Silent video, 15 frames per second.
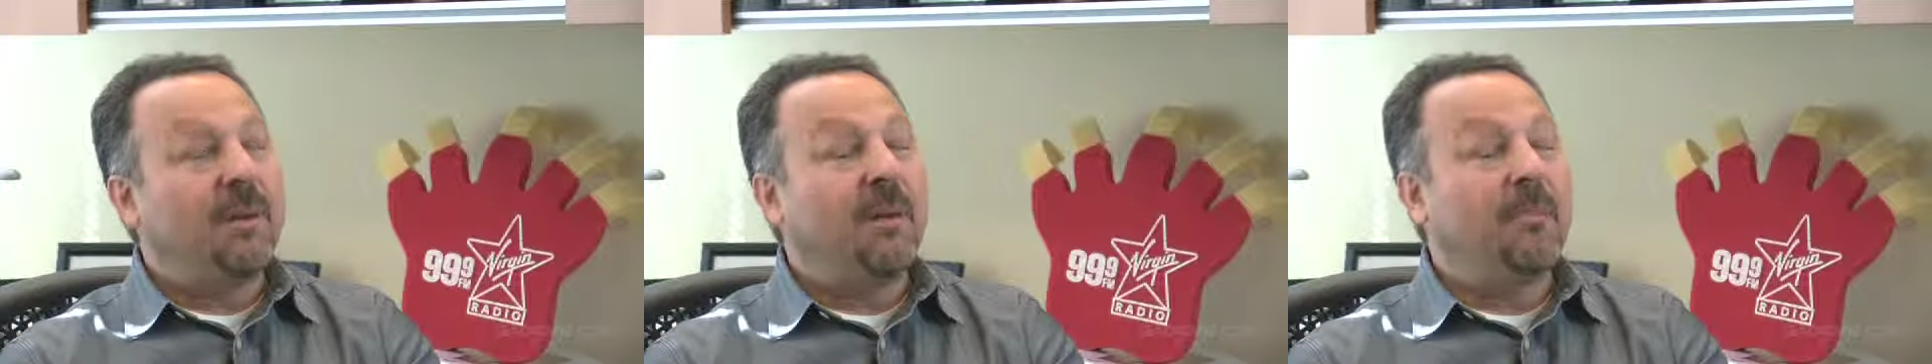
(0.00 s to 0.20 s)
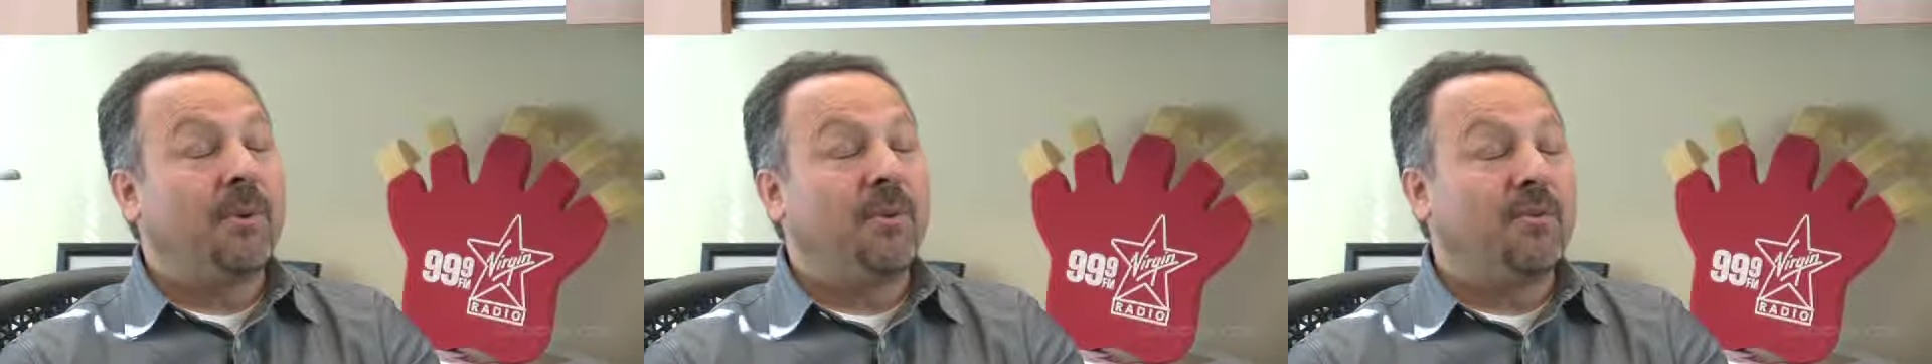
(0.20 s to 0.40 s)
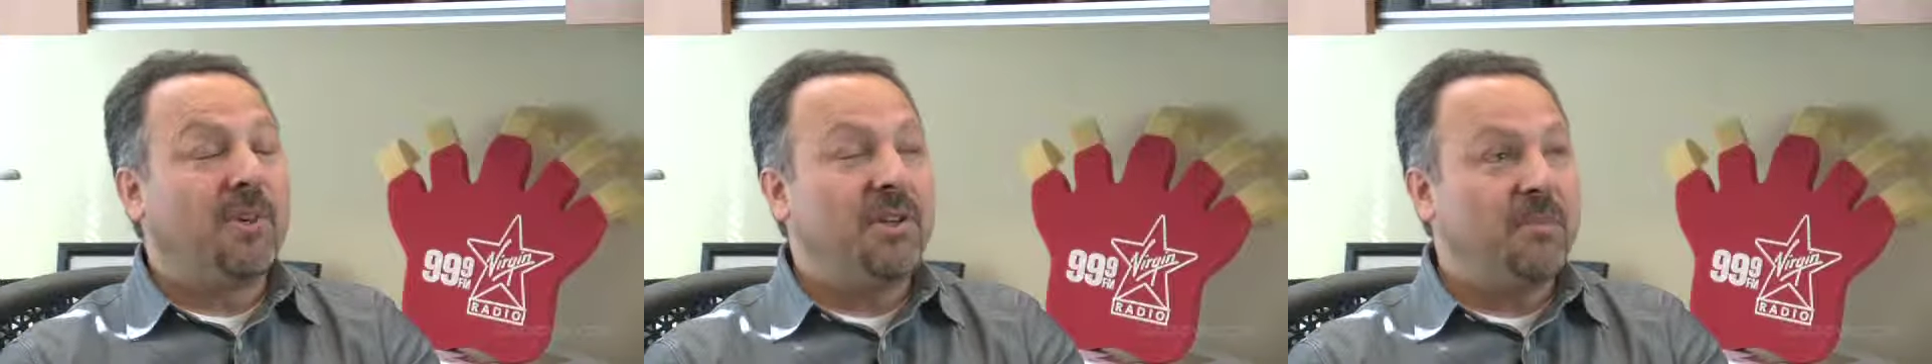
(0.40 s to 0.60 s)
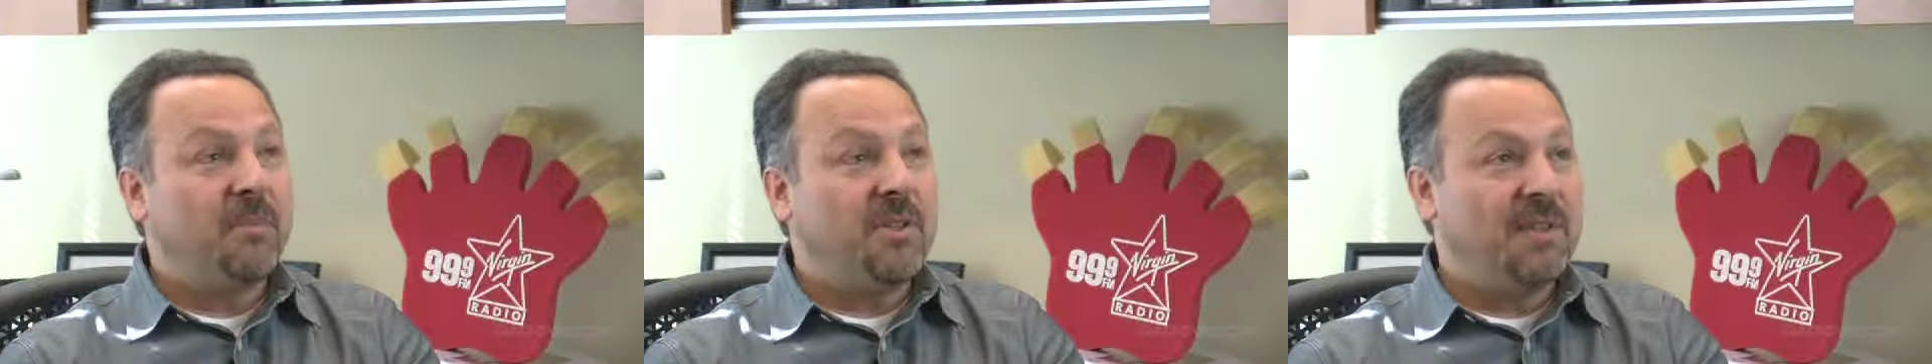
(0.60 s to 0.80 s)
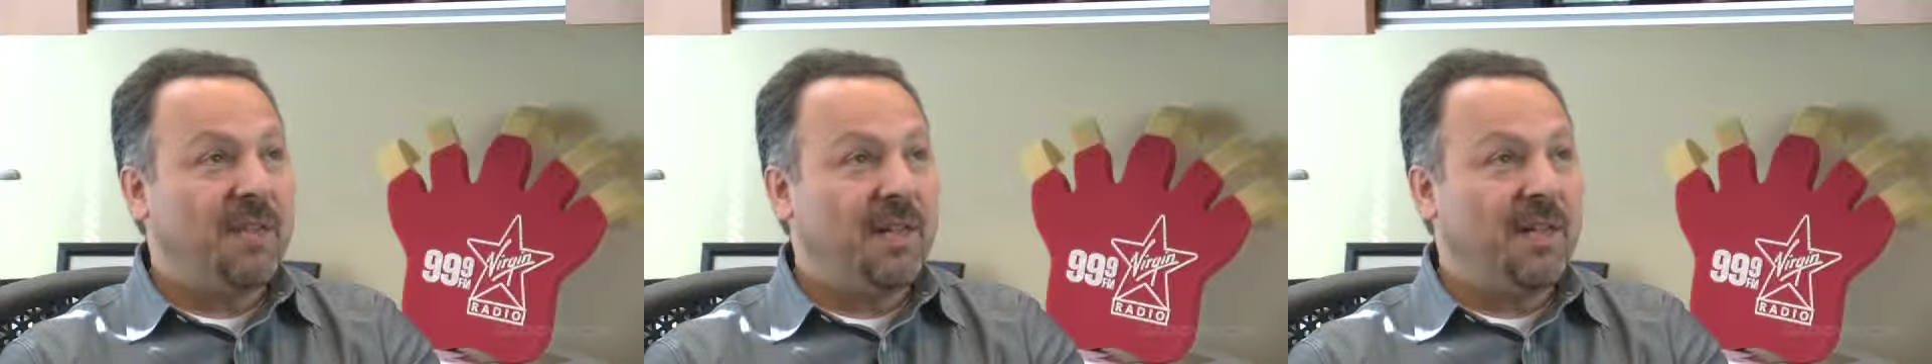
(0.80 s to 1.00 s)
by about
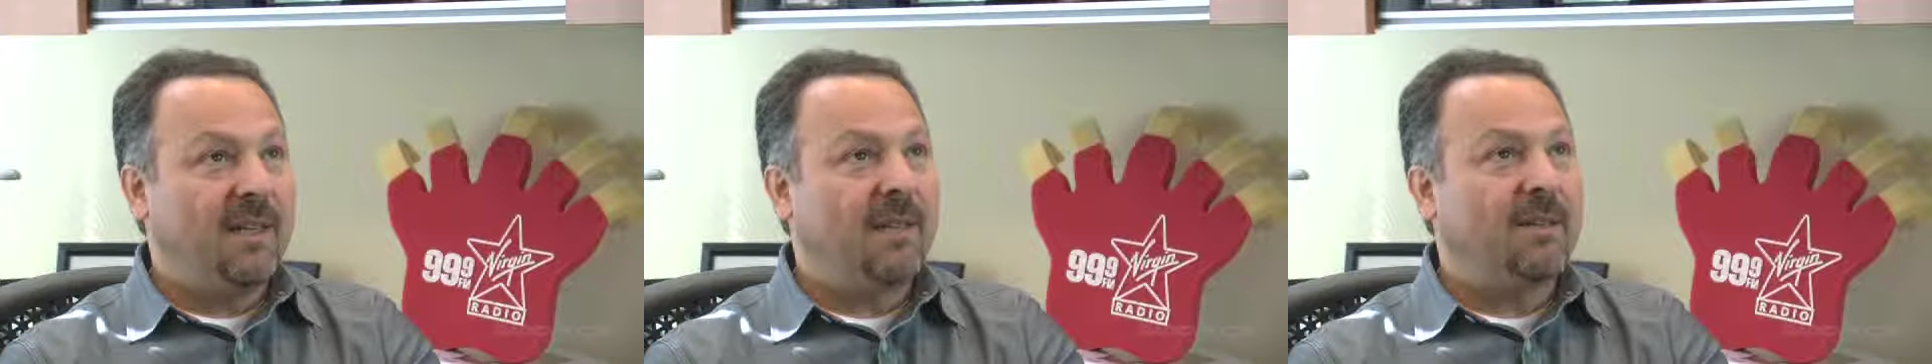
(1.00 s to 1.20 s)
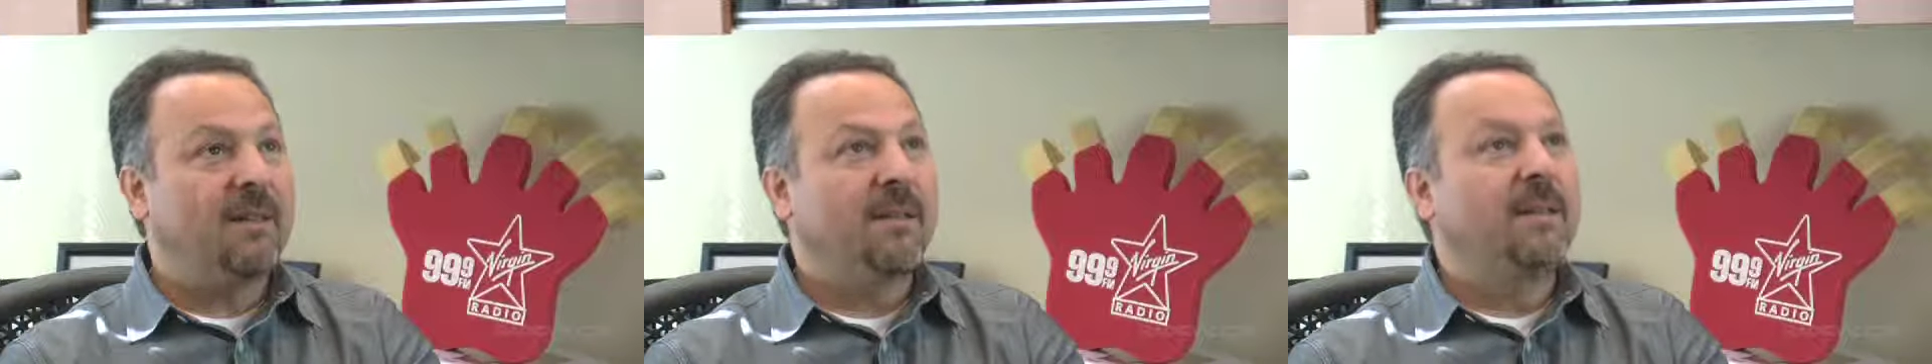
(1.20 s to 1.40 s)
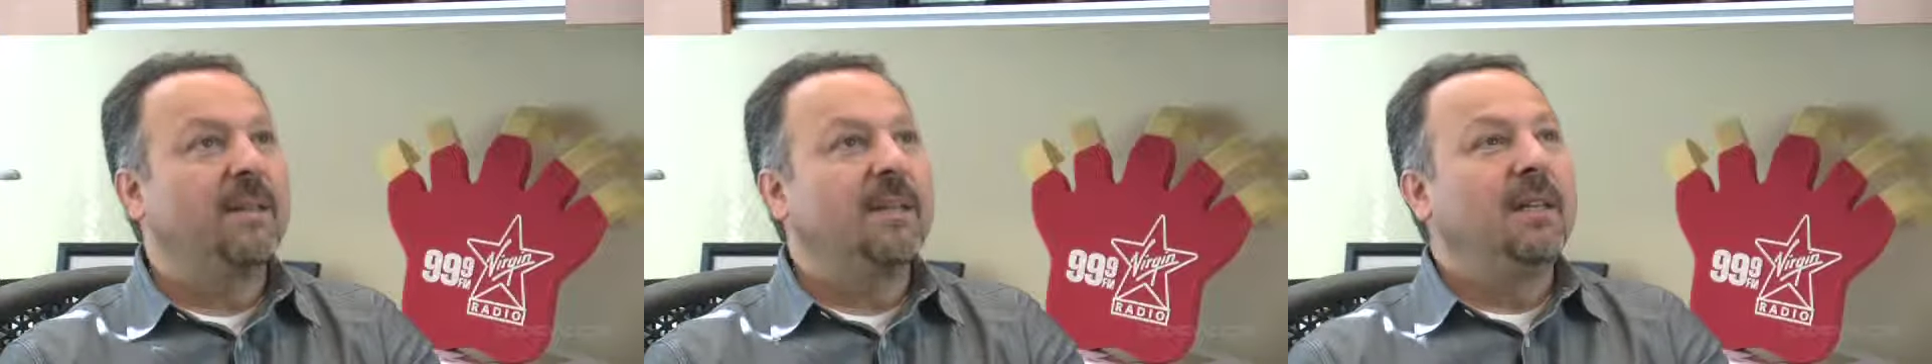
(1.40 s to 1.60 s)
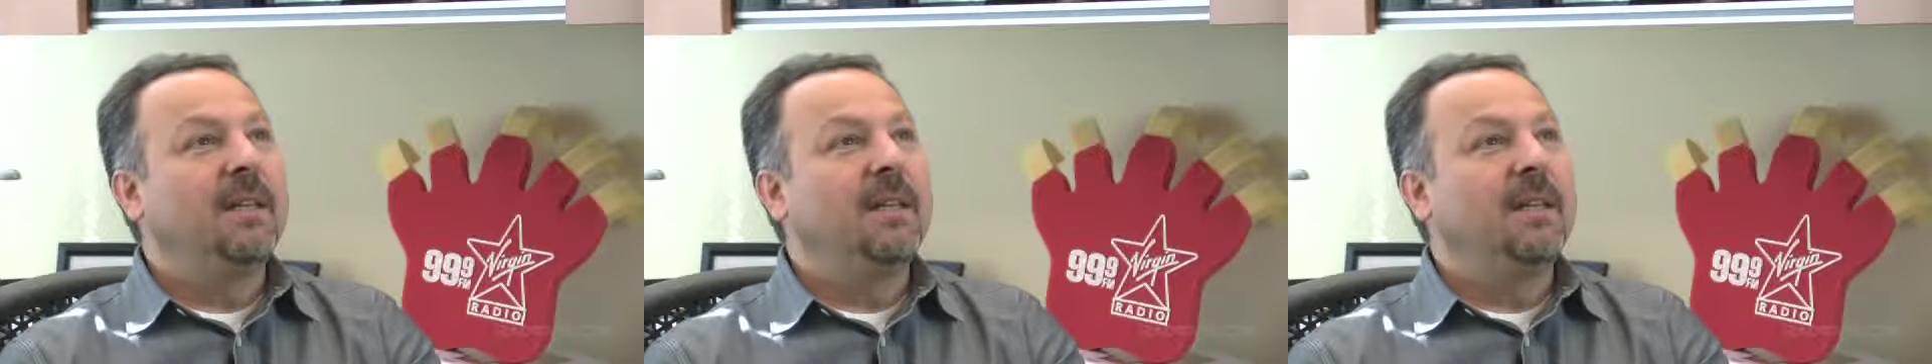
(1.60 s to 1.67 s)
Christmas that year,